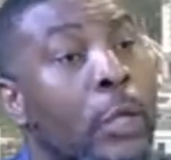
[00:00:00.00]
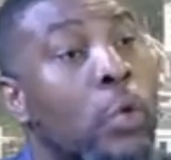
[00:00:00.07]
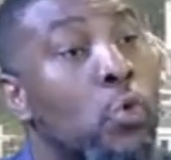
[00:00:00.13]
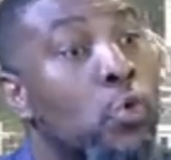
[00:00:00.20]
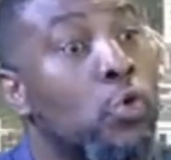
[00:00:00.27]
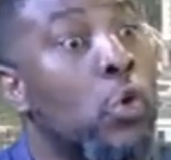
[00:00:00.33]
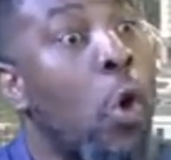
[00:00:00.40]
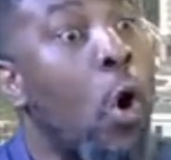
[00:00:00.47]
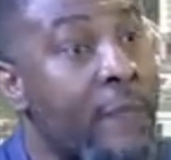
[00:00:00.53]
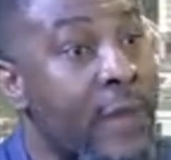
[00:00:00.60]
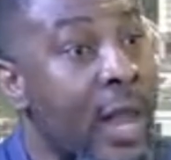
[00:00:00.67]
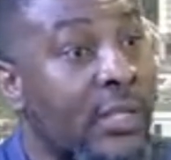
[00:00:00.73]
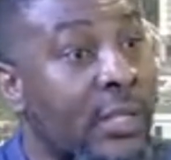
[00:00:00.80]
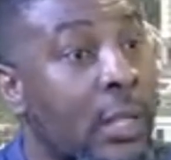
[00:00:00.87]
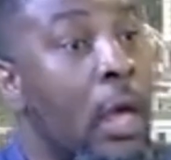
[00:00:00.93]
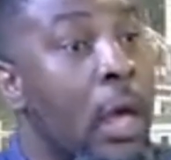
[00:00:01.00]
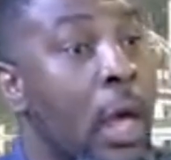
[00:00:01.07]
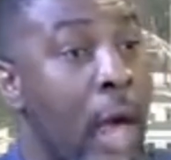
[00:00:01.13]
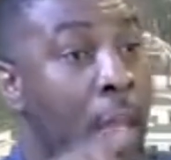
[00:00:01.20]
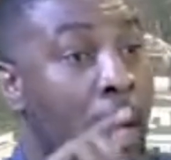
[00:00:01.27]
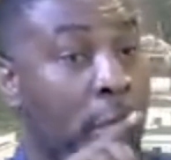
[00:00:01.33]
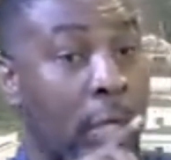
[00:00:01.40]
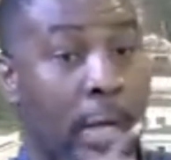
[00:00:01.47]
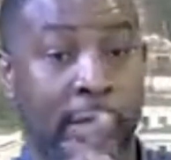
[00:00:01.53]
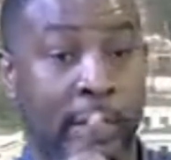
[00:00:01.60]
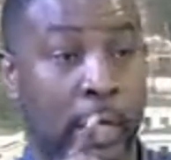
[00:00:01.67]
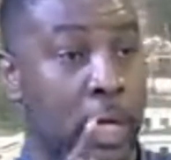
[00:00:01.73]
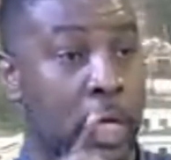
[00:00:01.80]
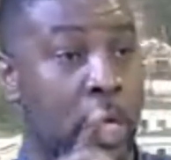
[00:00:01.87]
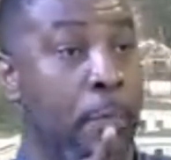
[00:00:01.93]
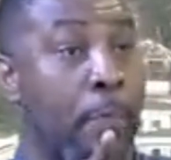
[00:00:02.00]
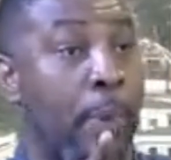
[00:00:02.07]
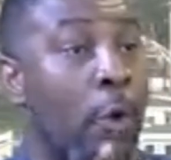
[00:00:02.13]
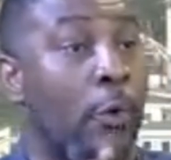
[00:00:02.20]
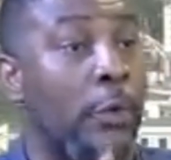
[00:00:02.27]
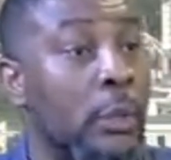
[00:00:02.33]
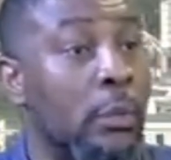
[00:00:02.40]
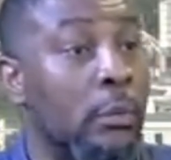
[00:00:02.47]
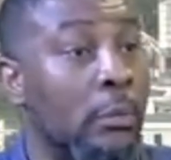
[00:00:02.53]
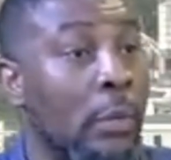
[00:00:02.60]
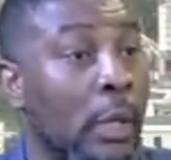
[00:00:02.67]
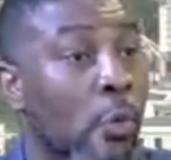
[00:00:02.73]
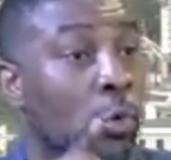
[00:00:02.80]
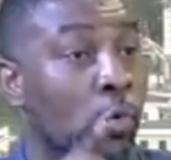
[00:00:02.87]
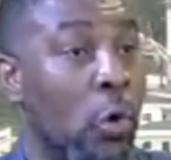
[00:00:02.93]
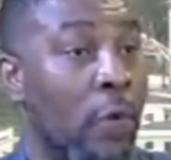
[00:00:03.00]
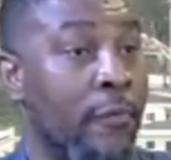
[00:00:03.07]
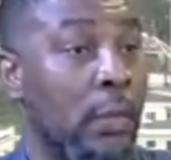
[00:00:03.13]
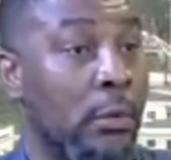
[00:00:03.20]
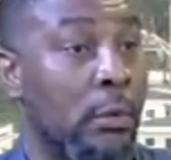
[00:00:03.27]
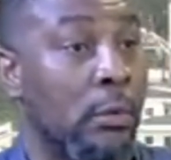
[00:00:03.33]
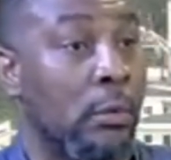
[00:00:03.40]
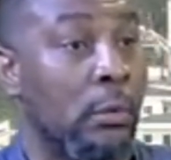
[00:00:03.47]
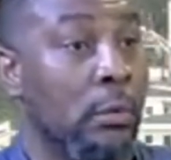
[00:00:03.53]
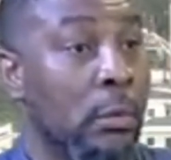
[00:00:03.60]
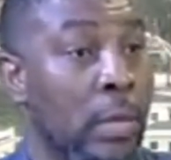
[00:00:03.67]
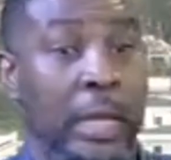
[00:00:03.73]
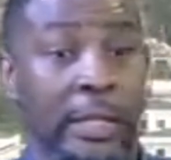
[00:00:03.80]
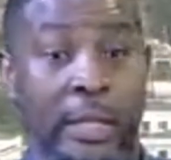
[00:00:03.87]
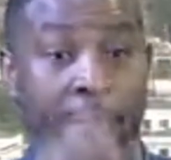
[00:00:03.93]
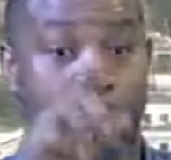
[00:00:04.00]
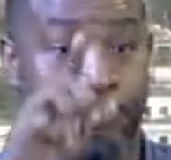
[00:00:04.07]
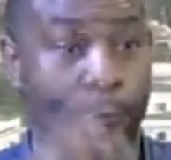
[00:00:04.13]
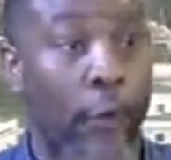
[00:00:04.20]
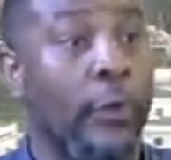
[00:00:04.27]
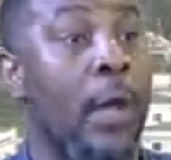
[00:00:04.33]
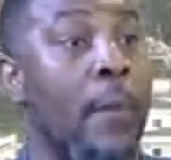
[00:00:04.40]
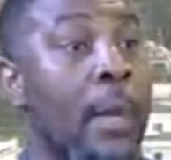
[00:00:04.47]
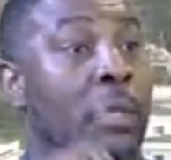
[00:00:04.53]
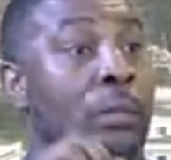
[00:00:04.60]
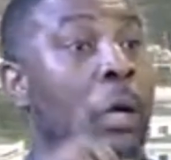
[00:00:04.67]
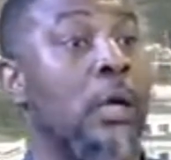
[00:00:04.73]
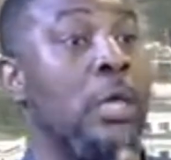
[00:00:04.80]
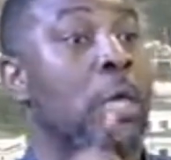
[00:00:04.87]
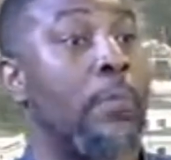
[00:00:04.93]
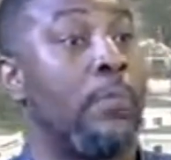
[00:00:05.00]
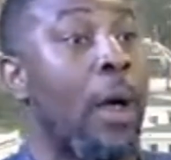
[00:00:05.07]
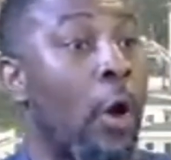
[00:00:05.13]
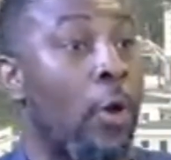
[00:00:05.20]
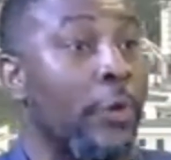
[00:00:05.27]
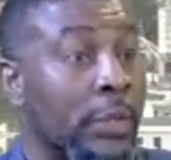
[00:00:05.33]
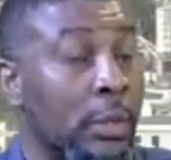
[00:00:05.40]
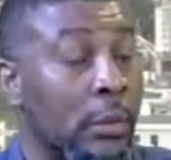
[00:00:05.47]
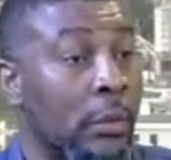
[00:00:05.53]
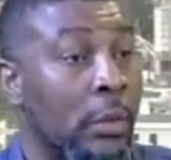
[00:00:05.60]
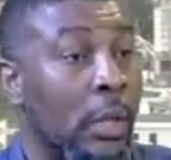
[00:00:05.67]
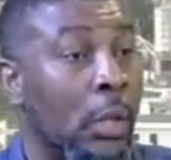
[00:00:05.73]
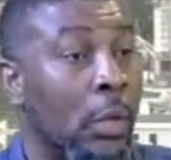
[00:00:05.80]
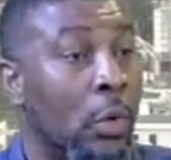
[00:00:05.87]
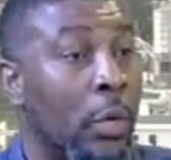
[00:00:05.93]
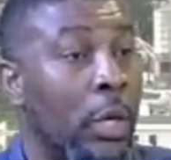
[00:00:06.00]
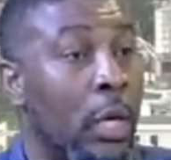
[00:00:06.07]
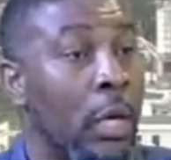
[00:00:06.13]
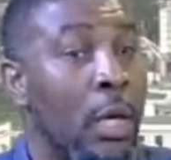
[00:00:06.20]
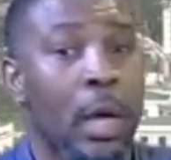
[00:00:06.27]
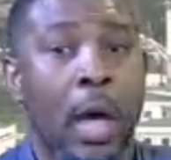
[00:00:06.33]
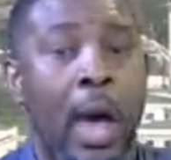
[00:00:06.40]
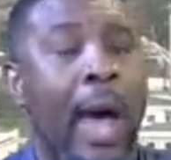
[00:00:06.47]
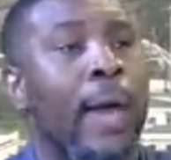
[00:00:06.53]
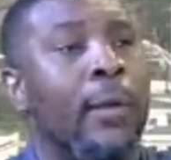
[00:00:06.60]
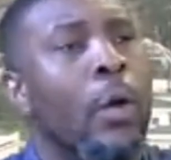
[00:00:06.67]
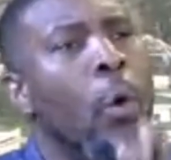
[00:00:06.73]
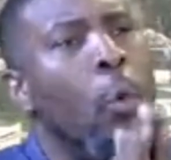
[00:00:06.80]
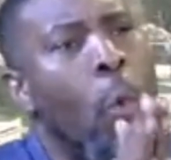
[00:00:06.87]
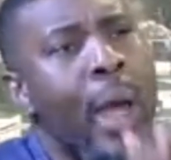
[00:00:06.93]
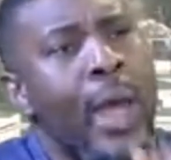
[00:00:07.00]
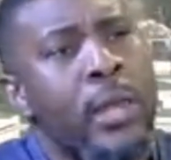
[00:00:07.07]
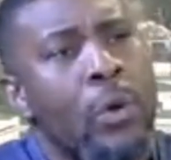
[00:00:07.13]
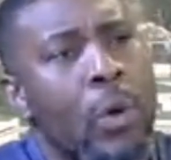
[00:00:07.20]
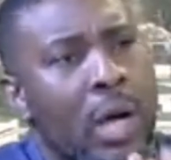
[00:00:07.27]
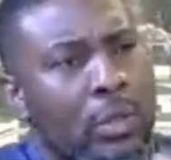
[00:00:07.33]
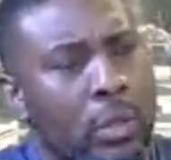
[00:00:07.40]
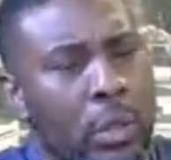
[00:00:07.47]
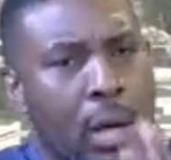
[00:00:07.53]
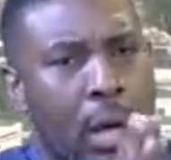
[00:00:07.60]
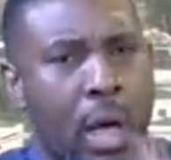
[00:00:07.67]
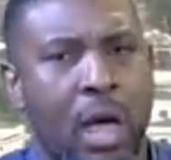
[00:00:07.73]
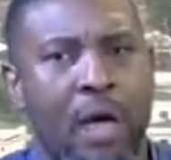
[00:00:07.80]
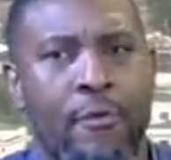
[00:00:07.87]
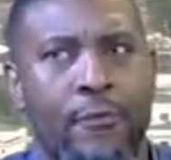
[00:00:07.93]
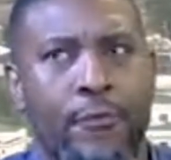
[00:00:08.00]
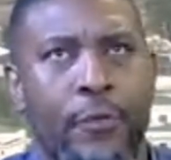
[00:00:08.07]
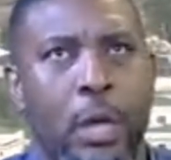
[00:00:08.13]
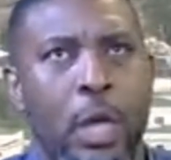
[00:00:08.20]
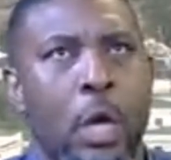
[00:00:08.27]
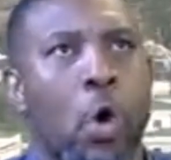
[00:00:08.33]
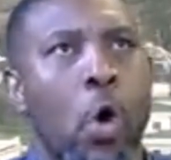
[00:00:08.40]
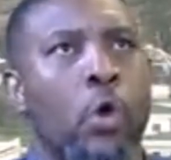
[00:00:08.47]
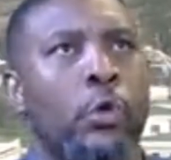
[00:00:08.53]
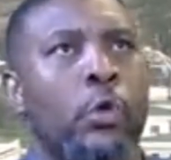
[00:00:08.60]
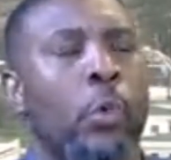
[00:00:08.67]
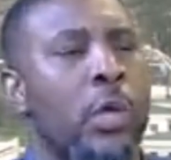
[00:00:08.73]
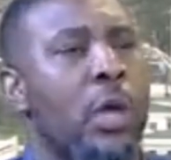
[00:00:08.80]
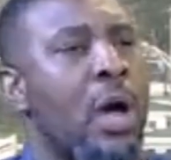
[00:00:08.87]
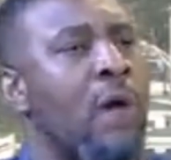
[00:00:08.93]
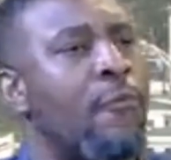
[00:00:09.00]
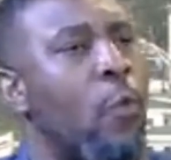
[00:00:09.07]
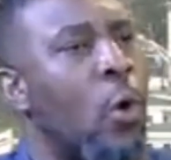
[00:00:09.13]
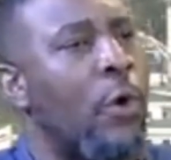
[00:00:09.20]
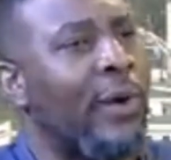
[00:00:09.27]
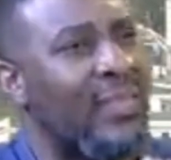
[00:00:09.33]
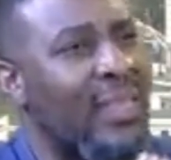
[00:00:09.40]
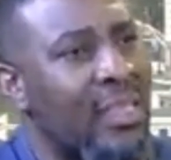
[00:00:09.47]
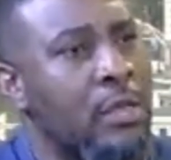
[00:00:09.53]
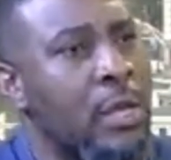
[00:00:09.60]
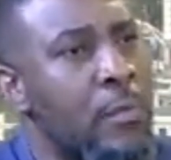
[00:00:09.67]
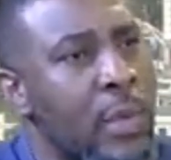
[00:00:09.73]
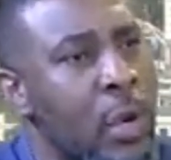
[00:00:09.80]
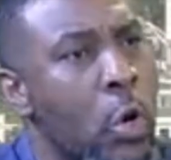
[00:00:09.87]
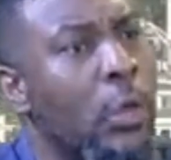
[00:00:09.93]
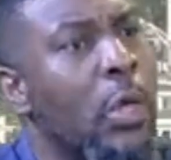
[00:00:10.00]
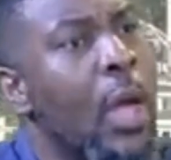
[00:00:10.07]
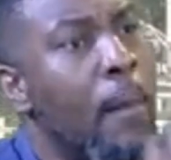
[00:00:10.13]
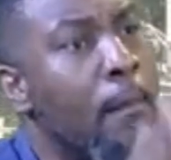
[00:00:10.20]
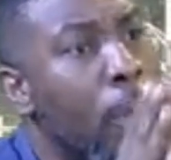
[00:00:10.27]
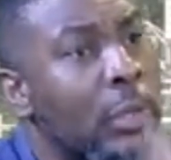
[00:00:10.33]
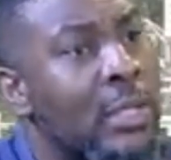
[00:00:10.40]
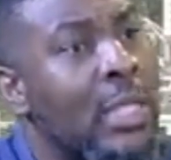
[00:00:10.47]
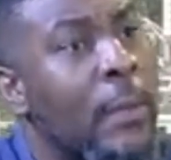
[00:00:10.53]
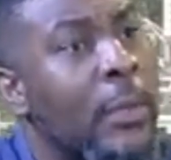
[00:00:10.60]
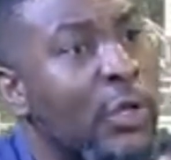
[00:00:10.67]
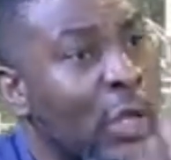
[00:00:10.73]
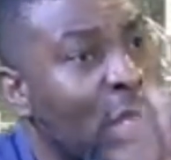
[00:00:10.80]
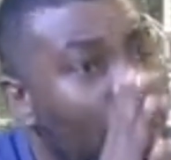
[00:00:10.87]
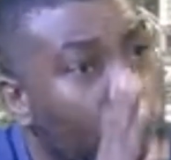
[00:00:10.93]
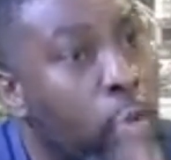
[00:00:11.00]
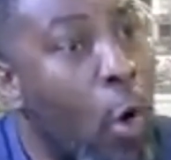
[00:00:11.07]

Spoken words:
good governance, healthcare is a key priority in good governance. It is good. It's a fundamental key priority. Okay, and when you actually have a country where you have 133 million multidimensionally poor